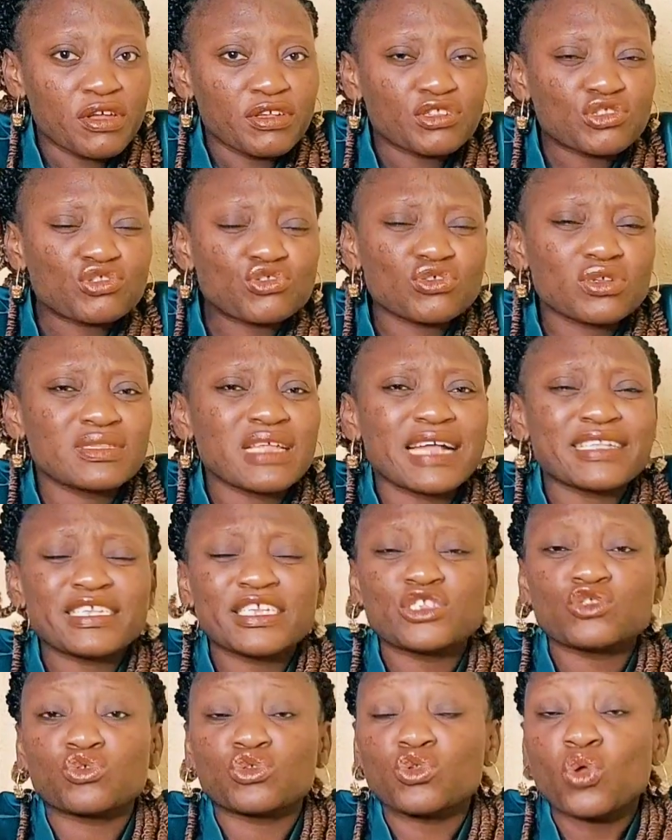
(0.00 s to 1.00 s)
so that
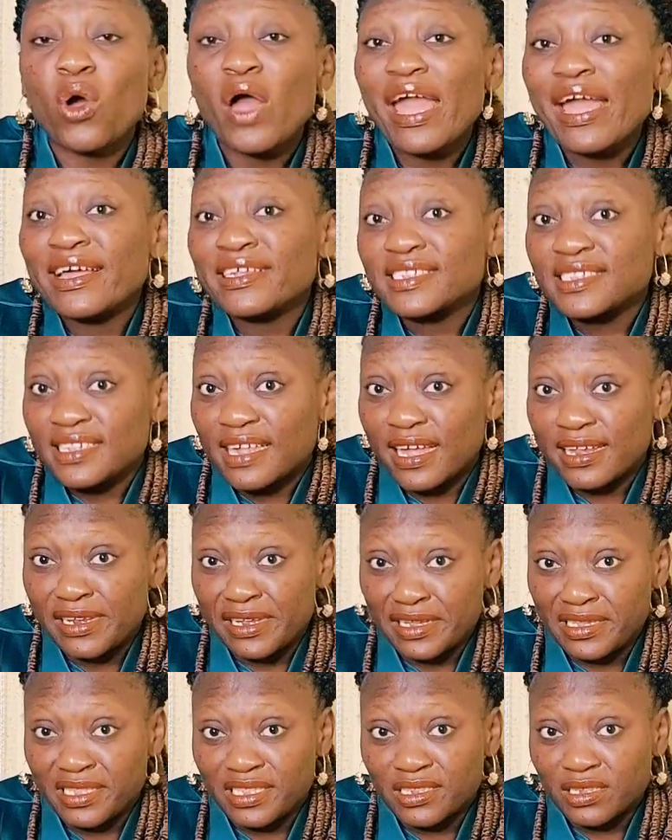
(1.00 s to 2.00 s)
it will not
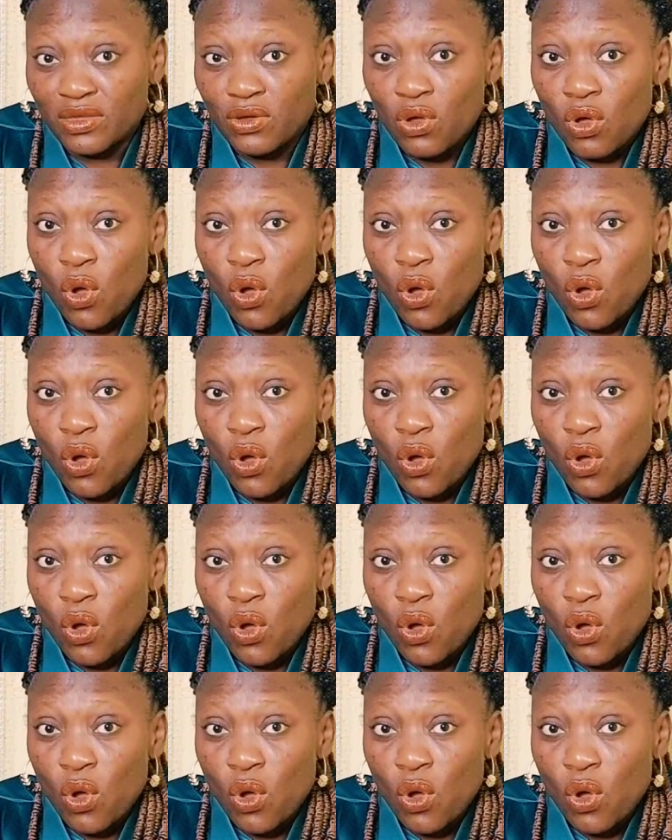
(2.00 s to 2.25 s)
escalate